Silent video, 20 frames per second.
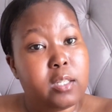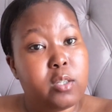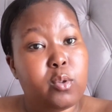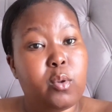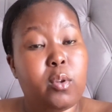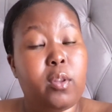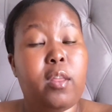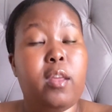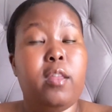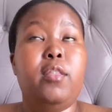
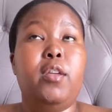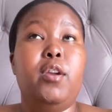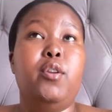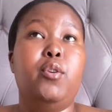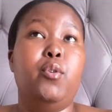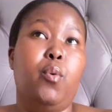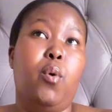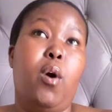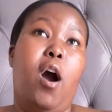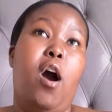so that they
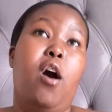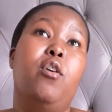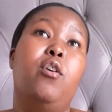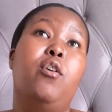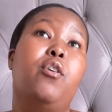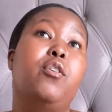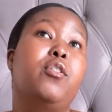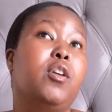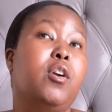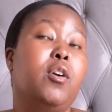know how
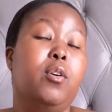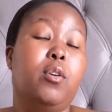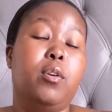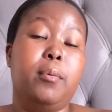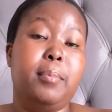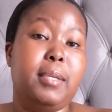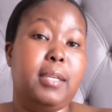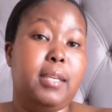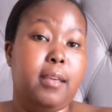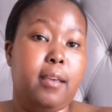long they're going to
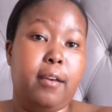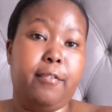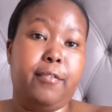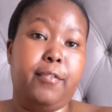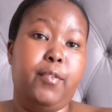be here